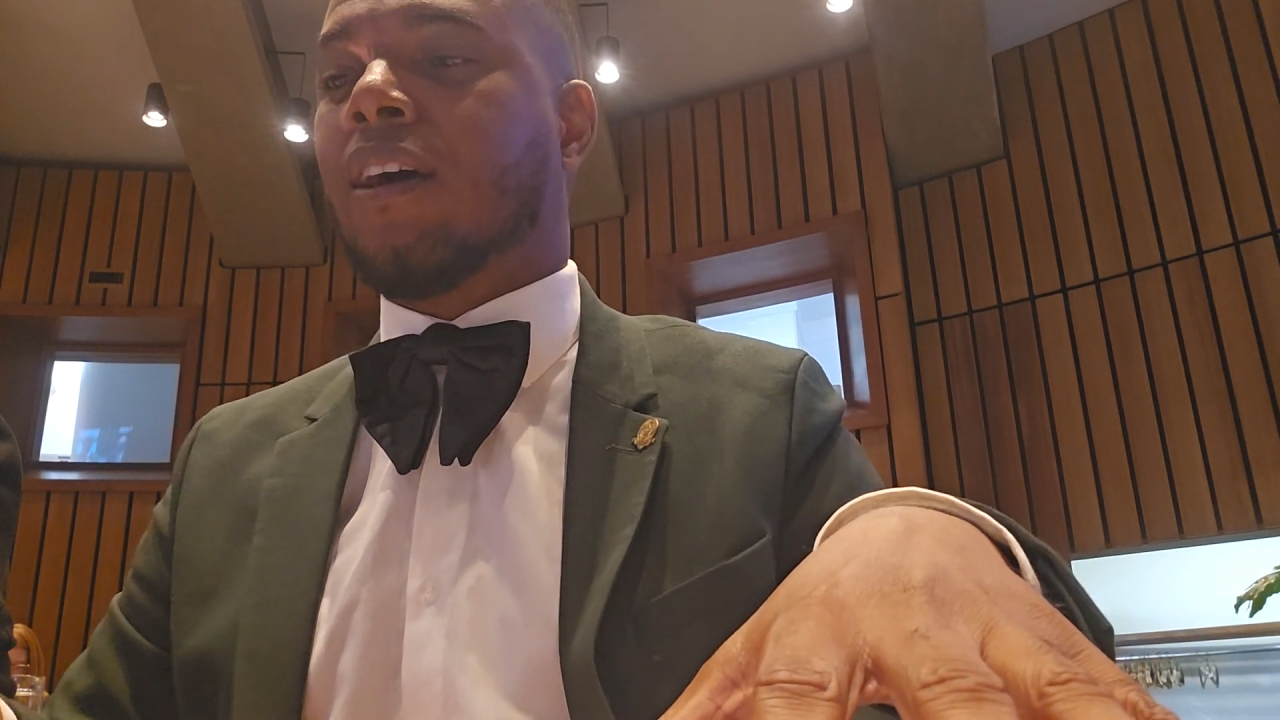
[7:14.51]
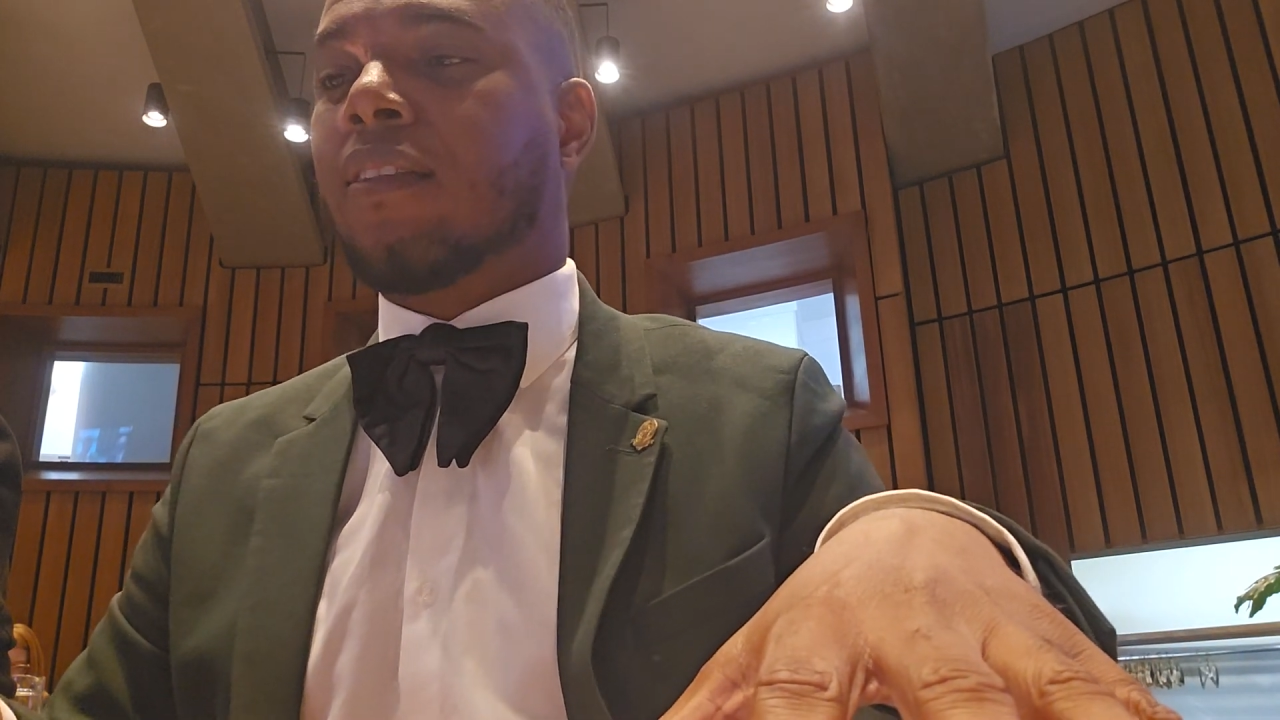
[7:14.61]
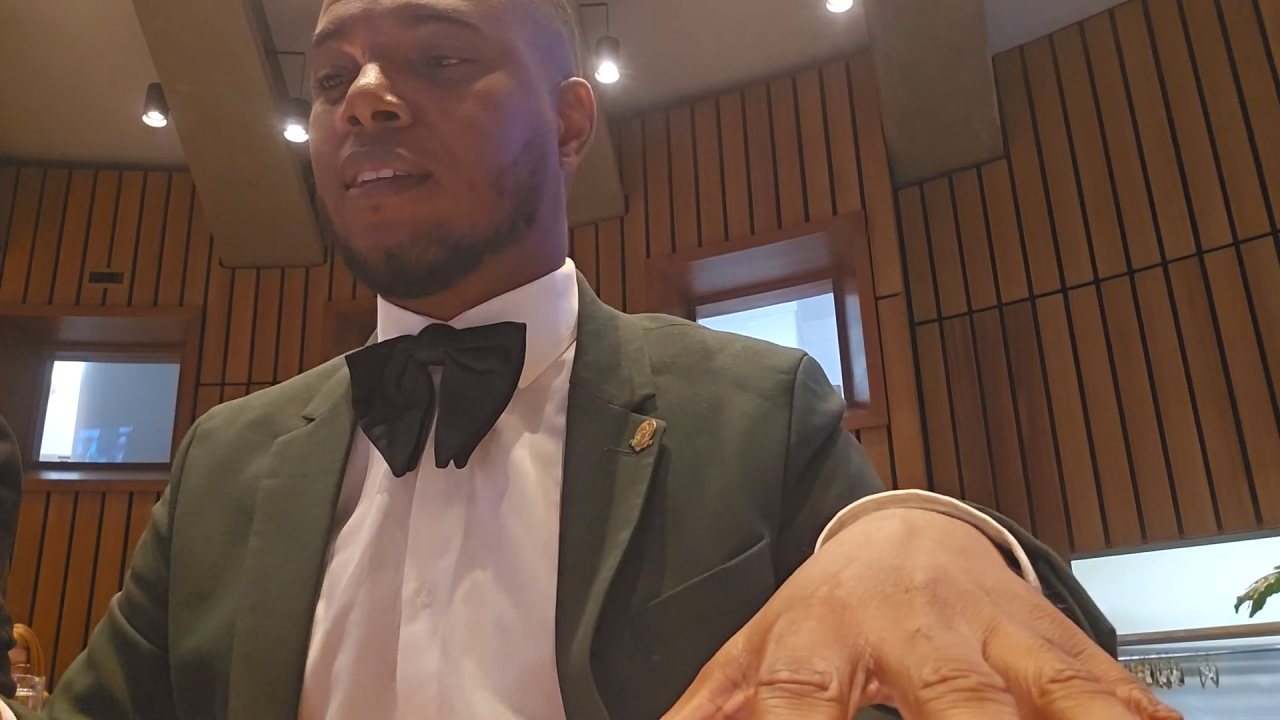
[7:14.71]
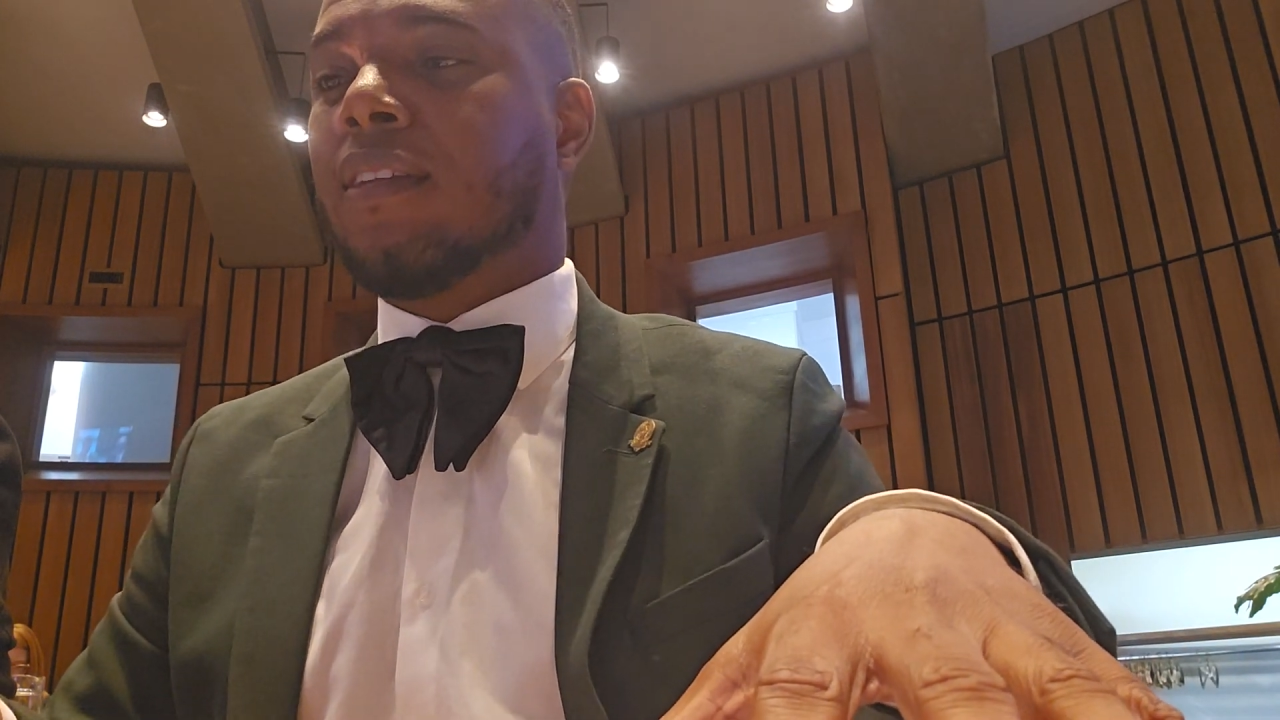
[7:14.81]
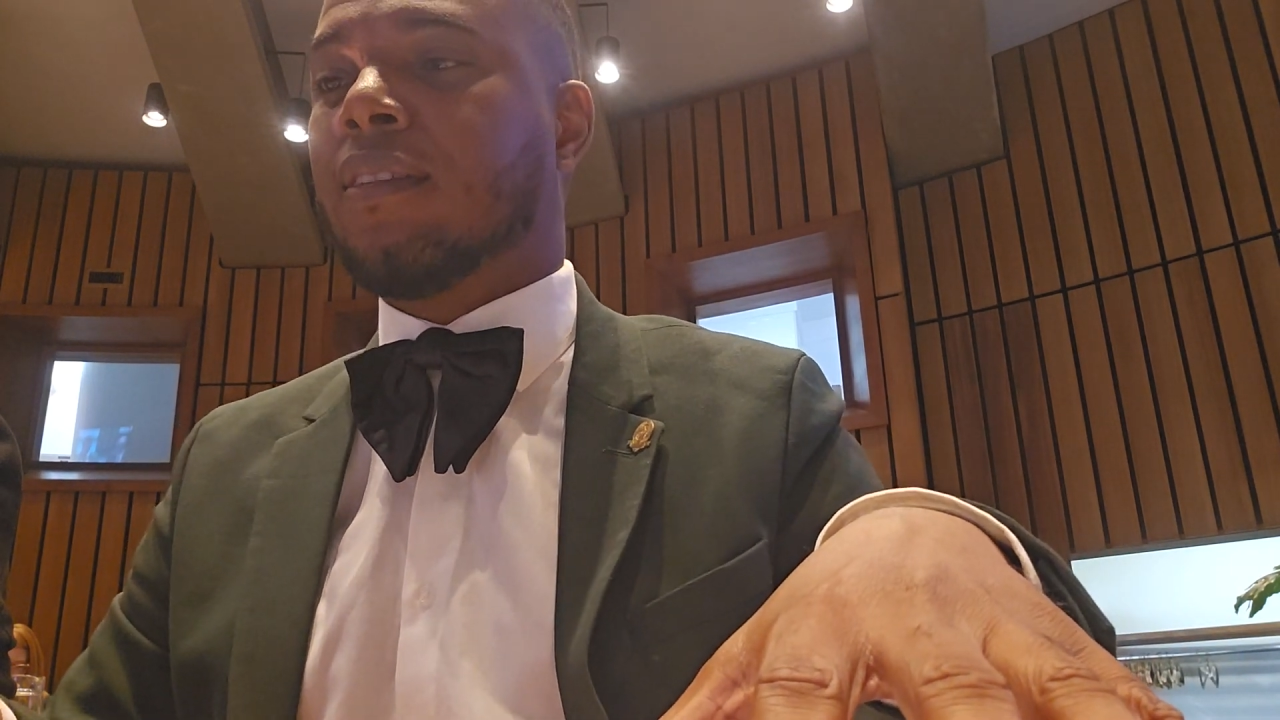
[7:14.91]

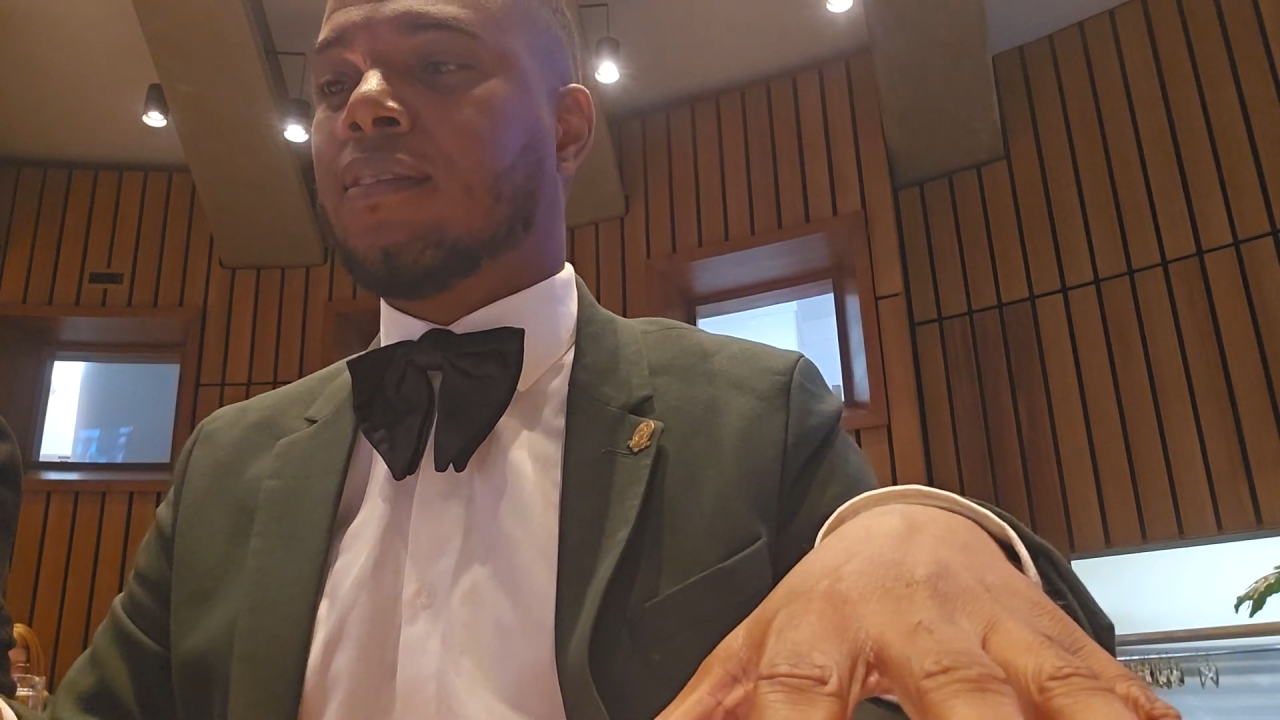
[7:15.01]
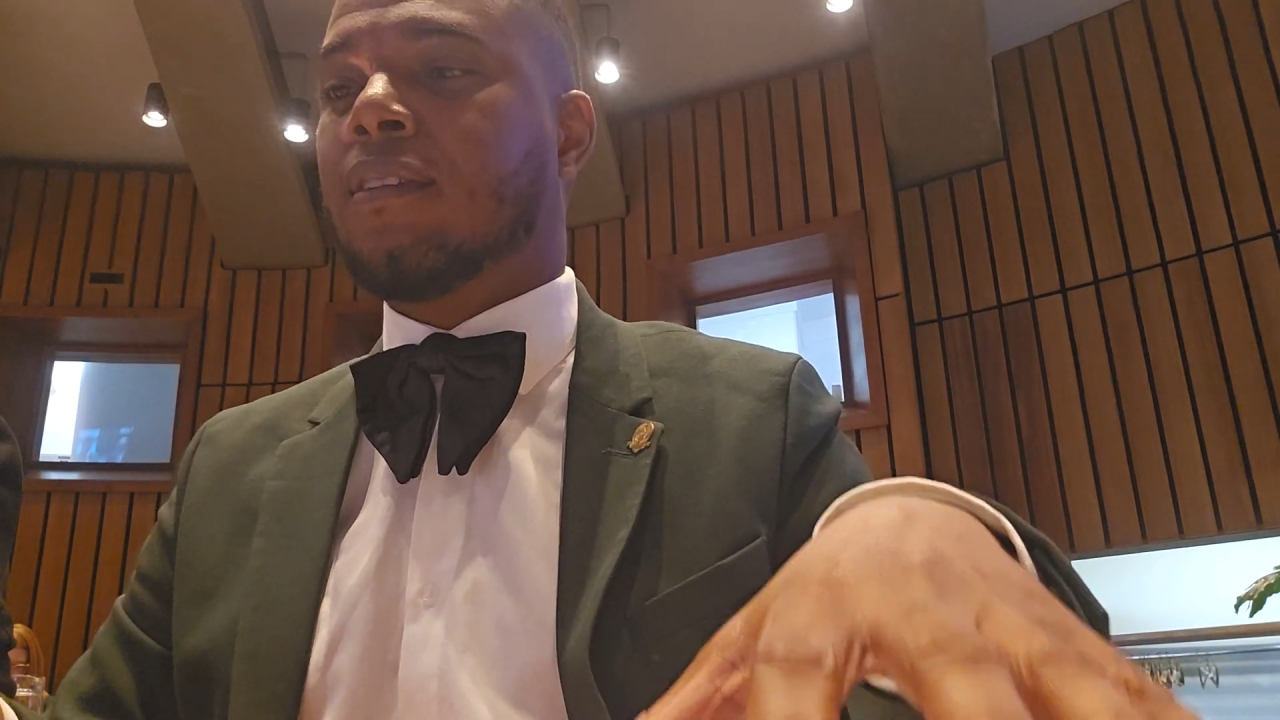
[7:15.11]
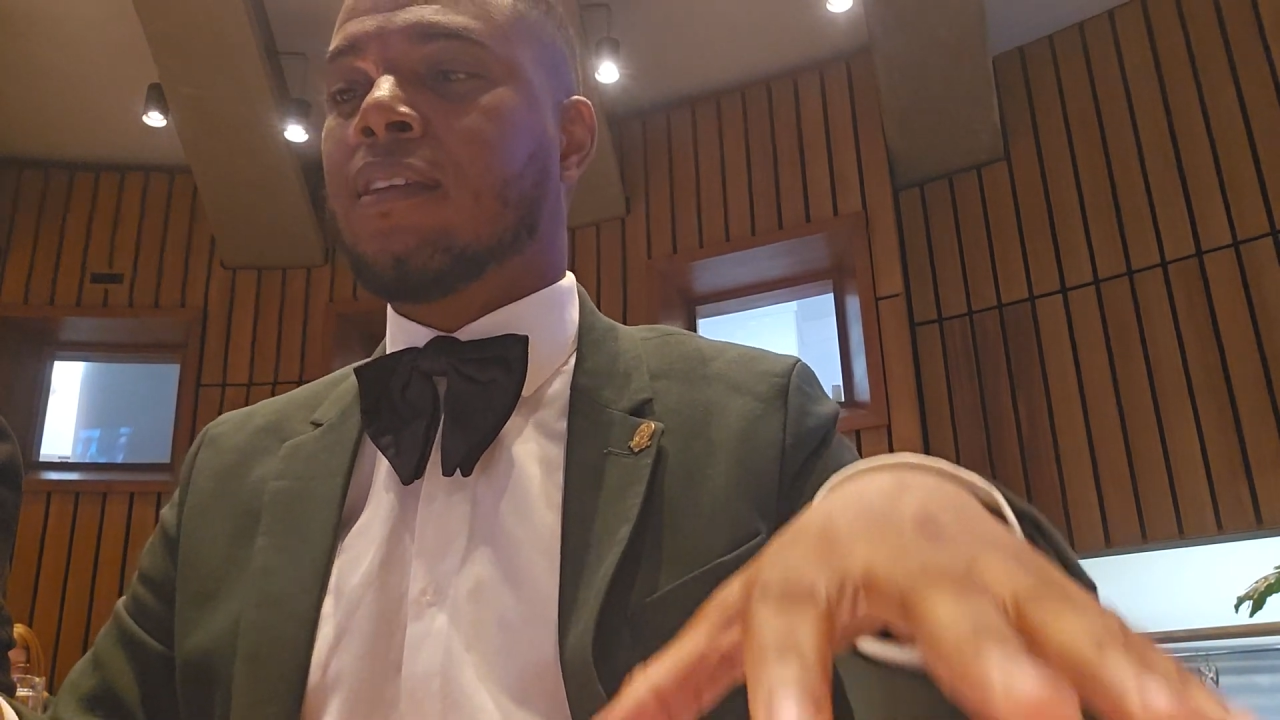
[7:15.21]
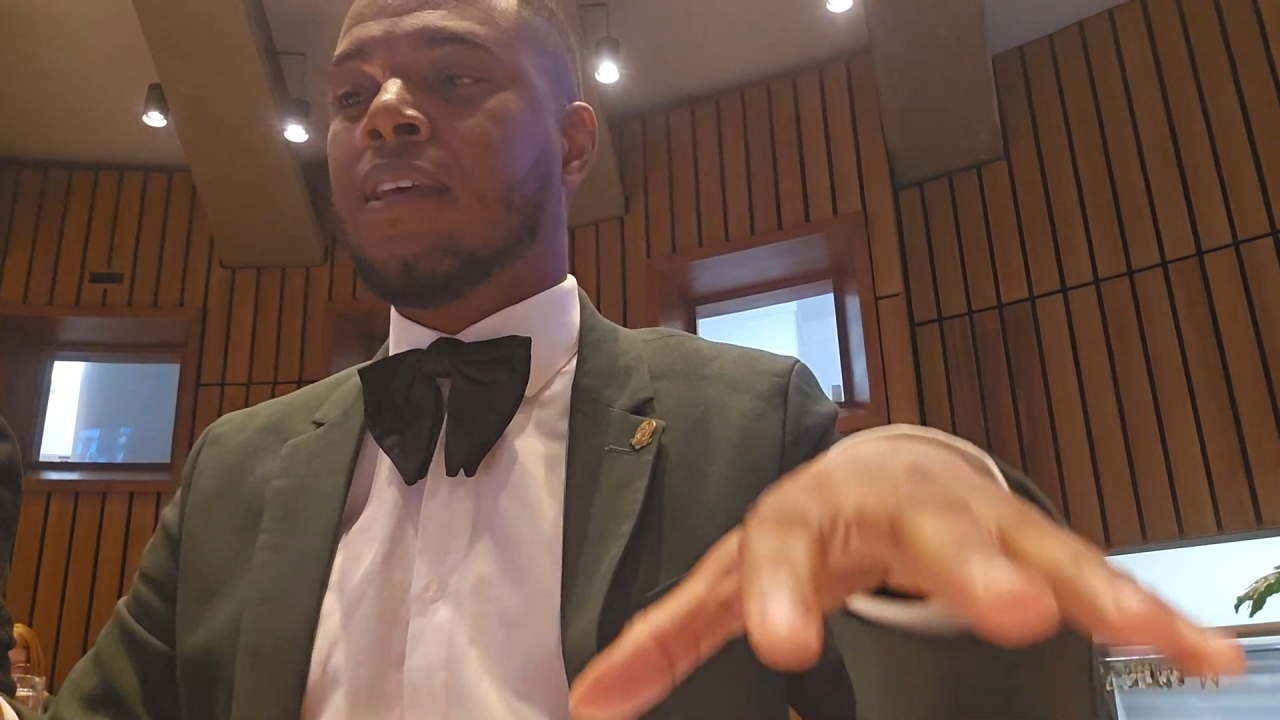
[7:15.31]
continent.